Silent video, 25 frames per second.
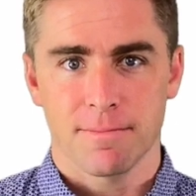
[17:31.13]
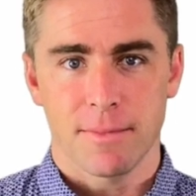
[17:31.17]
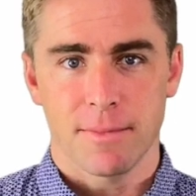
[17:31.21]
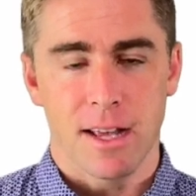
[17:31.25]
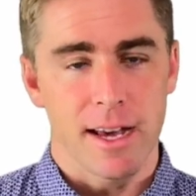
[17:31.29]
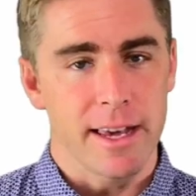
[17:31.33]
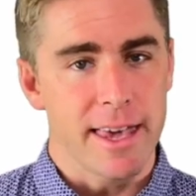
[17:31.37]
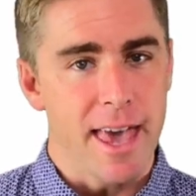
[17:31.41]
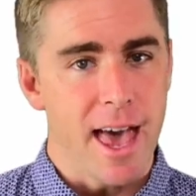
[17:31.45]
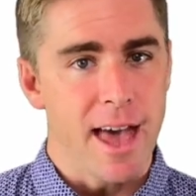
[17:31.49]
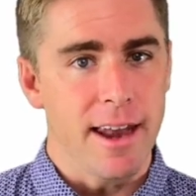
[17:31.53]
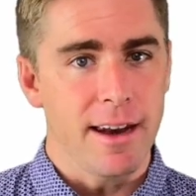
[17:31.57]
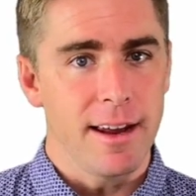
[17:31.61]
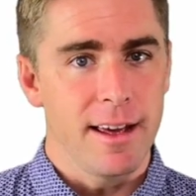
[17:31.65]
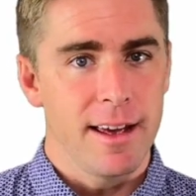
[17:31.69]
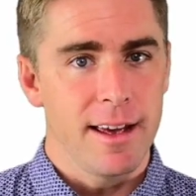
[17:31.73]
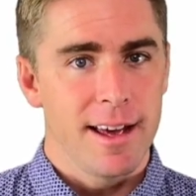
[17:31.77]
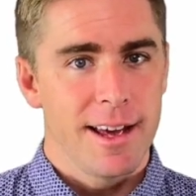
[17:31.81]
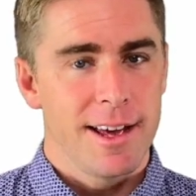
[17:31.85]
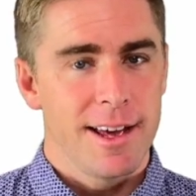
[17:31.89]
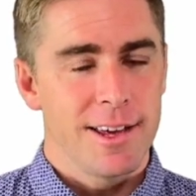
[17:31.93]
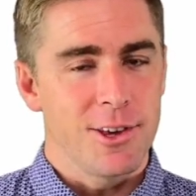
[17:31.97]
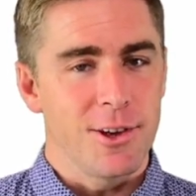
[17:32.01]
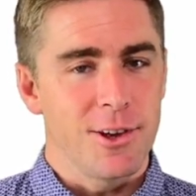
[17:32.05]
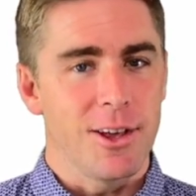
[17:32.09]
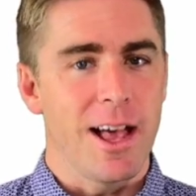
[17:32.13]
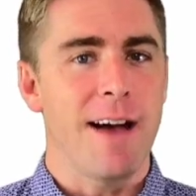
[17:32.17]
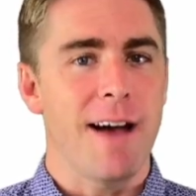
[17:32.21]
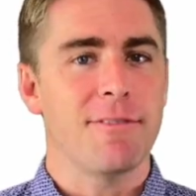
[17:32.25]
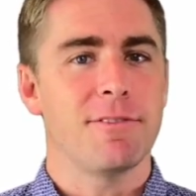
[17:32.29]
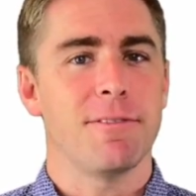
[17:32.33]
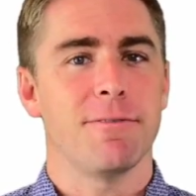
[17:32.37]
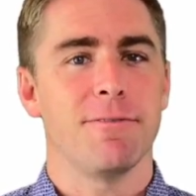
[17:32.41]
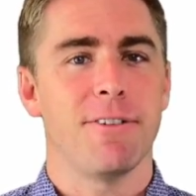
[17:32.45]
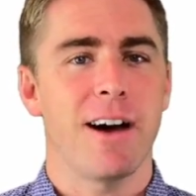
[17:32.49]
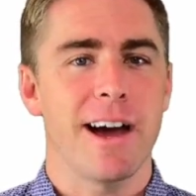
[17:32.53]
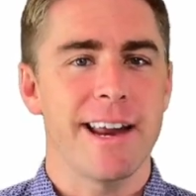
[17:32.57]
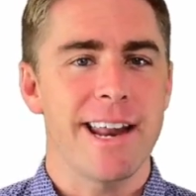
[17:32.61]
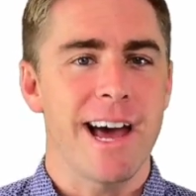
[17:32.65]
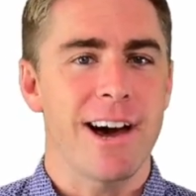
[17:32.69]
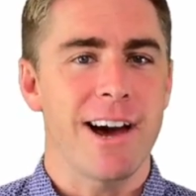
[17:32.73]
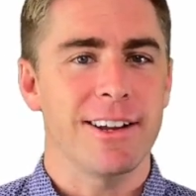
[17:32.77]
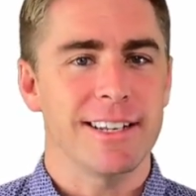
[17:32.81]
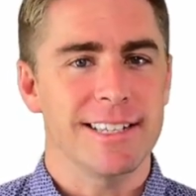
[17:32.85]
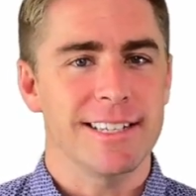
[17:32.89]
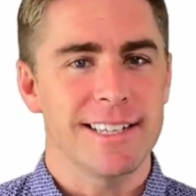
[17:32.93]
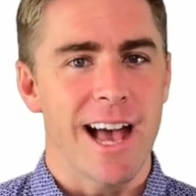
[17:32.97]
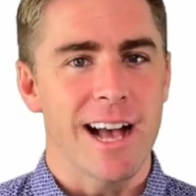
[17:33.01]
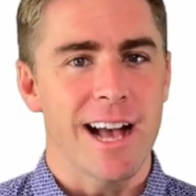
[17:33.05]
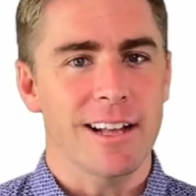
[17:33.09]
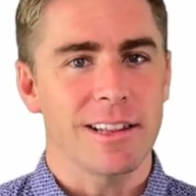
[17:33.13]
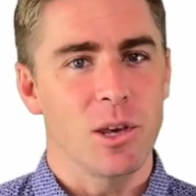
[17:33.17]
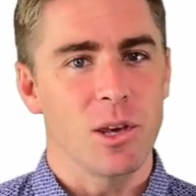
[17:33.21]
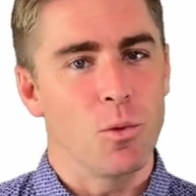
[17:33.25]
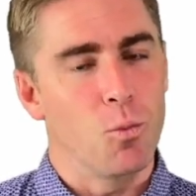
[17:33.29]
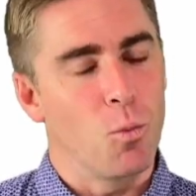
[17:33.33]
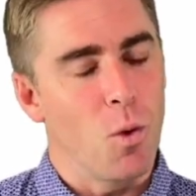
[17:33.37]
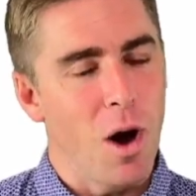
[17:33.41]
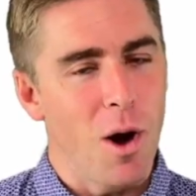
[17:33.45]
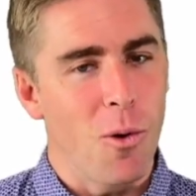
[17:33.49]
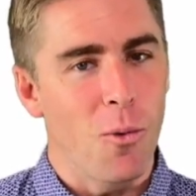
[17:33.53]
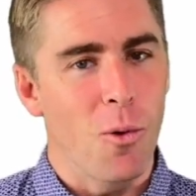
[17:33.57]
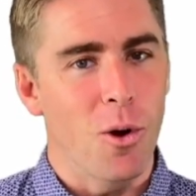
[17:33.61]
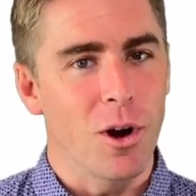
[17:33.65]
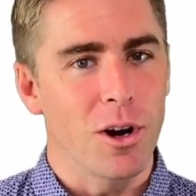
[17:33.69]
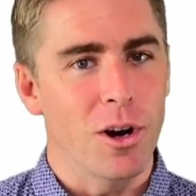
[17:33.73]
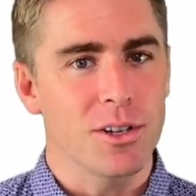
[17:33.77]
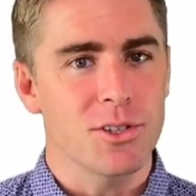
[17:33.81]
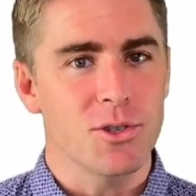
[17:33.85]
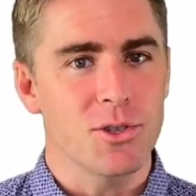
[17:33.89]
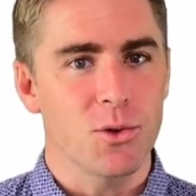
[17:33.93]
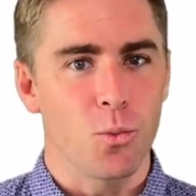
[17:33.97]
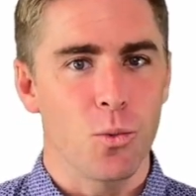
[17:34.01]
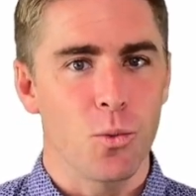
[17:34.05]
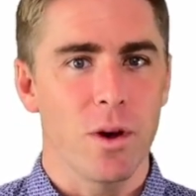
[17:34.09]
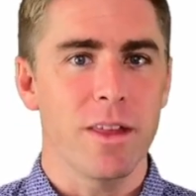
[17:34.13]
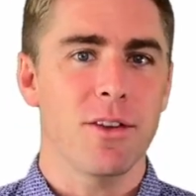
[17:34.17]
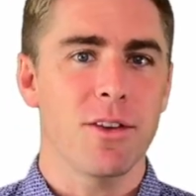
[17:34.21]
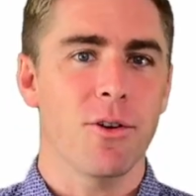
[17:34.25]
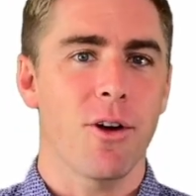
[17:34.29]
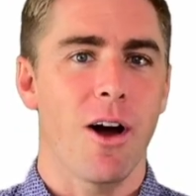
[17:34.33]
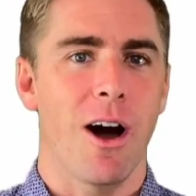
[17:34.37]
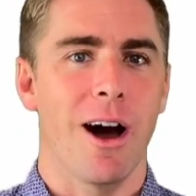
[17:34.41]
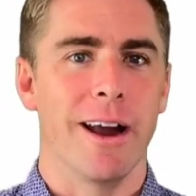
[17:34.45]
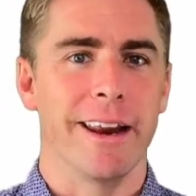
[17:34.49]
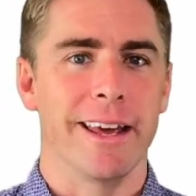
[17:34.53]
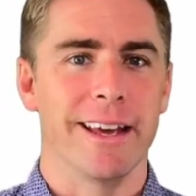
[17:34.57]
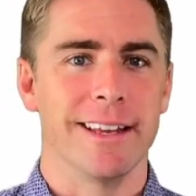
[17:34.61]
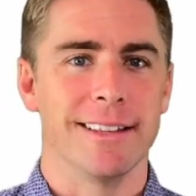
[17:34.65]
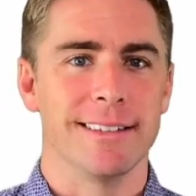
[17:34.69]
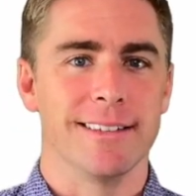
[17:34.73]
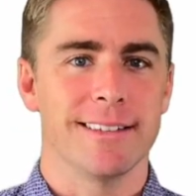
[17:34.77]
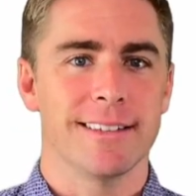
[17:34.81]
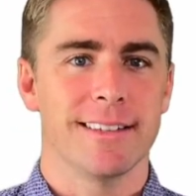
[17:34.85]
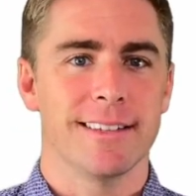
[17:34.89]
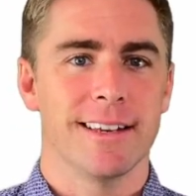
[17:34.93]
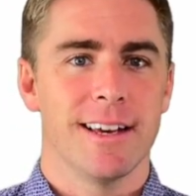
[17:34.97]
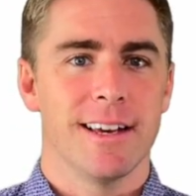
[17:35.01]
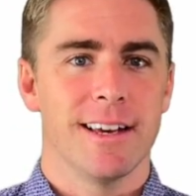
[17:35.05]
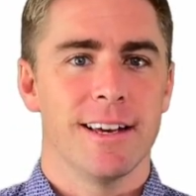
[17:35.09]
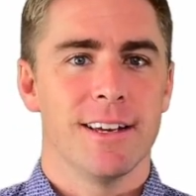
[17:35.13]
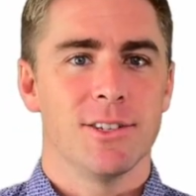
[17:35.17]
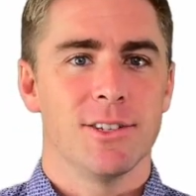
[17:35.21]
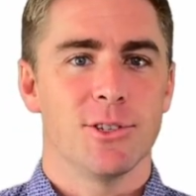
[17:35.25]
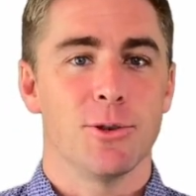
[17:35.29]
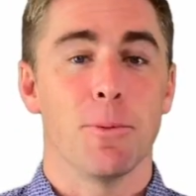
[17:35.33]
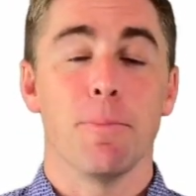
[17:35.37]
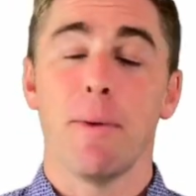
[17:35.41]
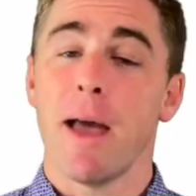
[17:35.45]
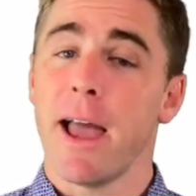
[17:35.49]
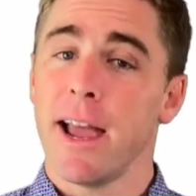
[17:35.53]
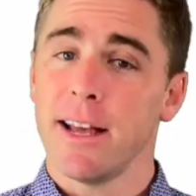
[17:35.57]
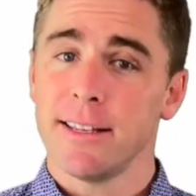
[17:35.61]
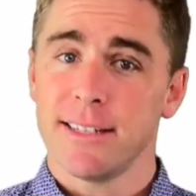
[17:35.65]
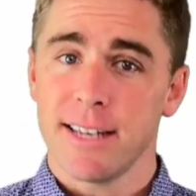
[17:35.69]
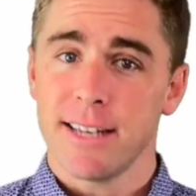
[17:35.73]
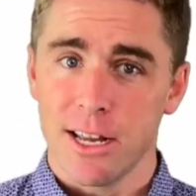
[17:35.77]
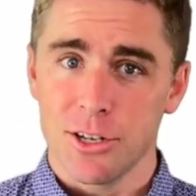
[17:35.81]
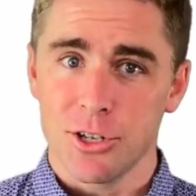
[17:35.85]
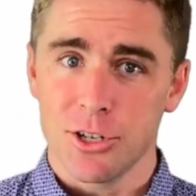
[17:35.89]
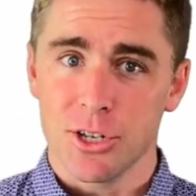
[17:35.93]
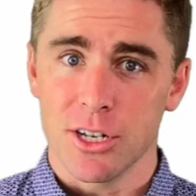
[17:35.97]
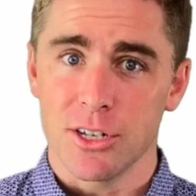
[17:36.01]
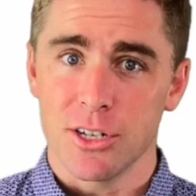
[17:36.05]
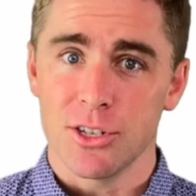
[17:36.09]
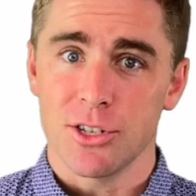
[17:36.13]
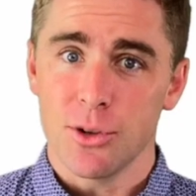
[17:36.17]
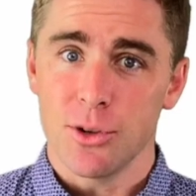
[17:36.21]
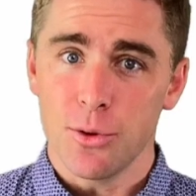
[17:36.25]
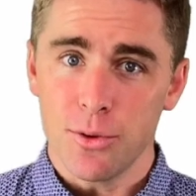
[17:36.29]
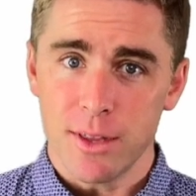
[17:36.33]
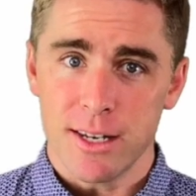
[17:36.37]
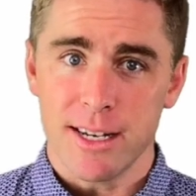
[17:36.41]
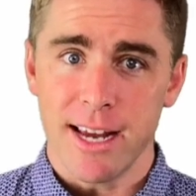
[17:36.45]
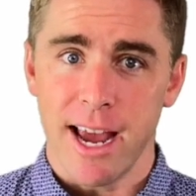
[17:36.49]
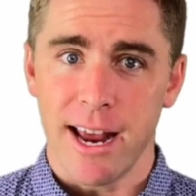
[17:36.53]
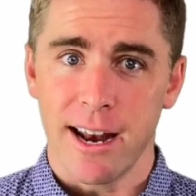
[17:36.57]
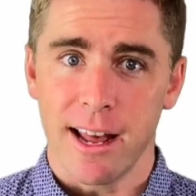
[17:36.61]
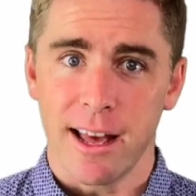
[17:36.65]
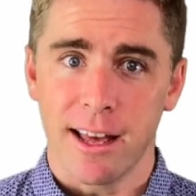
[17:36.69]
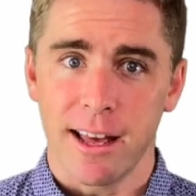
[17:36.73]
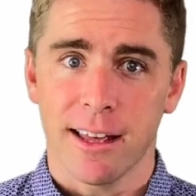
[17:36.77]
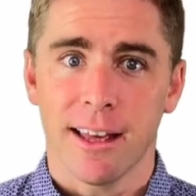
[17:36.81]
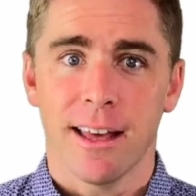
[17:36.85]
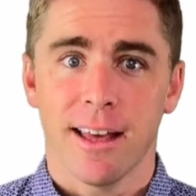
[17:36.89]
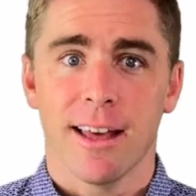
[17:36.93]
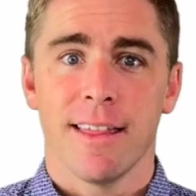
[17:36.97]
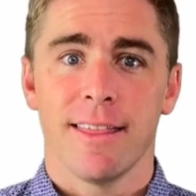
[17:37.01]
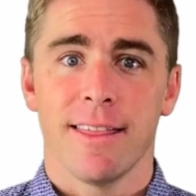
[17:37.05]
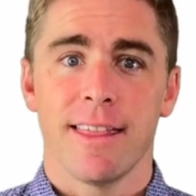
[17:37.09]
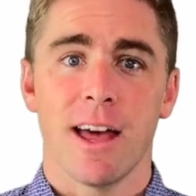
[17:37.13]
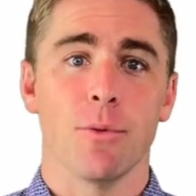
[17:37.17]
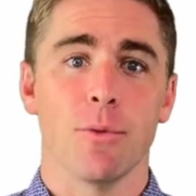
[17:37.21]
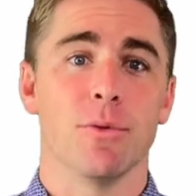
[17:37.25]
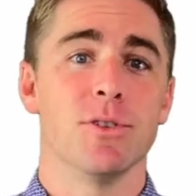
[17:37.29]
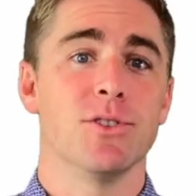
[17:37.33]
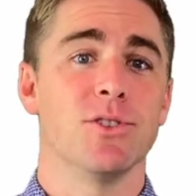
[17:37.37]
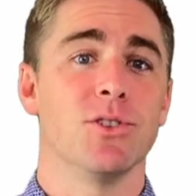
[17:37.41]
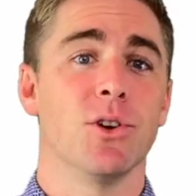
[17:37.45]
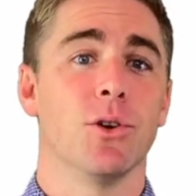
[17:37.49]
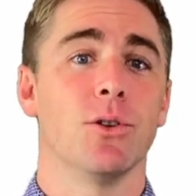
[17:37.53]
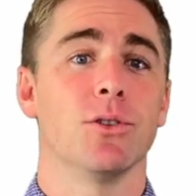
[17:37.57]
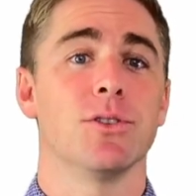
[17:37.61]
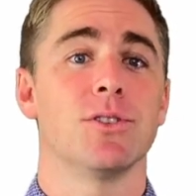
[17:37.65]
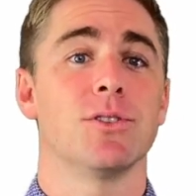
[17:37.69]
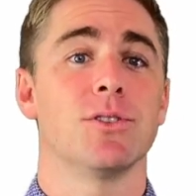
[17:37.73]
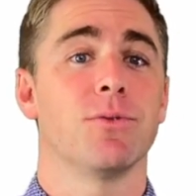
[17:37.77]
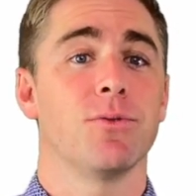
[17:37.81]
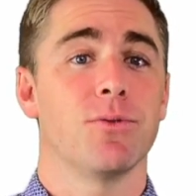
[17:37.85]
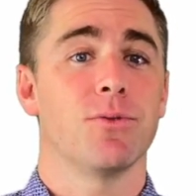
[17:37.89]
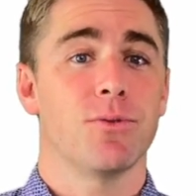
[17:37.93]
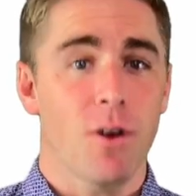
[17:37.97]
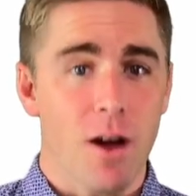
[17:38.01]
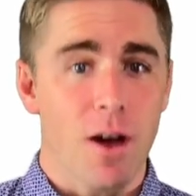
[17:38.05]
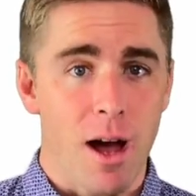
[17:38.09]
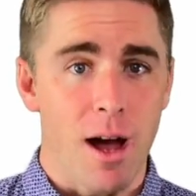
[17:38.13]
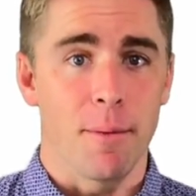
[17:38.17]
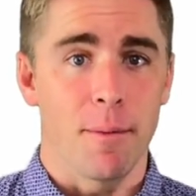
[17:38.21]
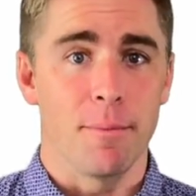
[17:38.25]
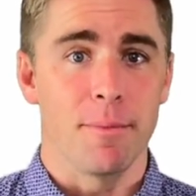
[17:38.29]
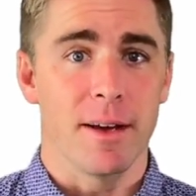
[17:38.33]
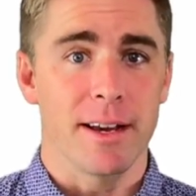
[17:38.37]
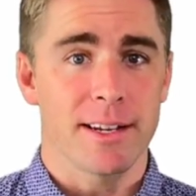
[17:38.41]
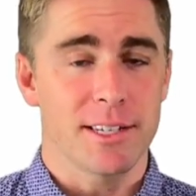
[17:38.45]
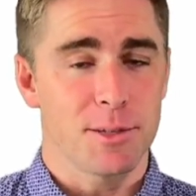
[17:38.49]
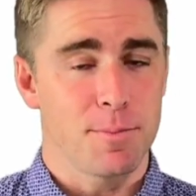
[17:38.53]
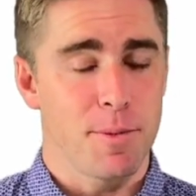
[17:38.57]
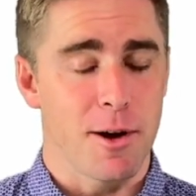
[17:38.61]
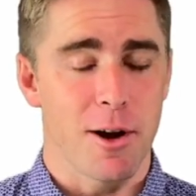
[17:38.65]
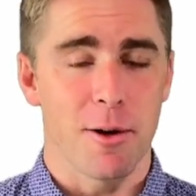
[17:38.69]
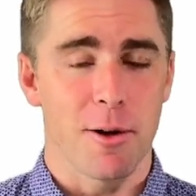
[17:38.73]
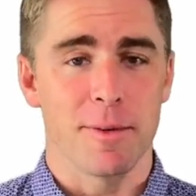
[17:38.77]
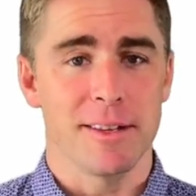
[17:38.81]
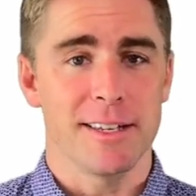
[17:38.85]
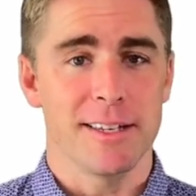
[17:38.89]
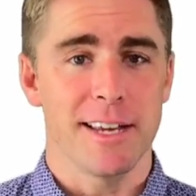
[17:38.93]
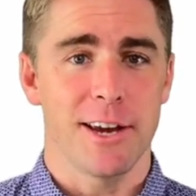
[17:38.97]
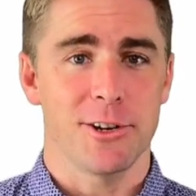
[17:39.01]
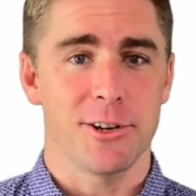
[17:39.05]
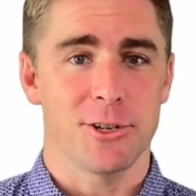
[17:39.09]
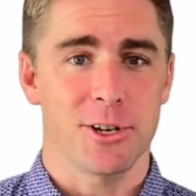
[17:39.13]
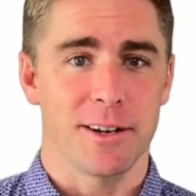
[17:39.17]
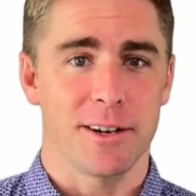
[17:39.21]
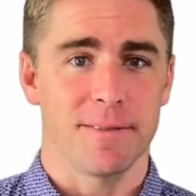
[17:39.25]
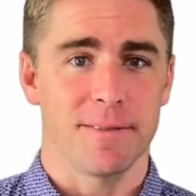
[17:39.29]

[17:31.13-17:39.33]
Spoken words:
Again, you'll have to find out exactly what works with your audience, so pay attention to the data that results from experimentation.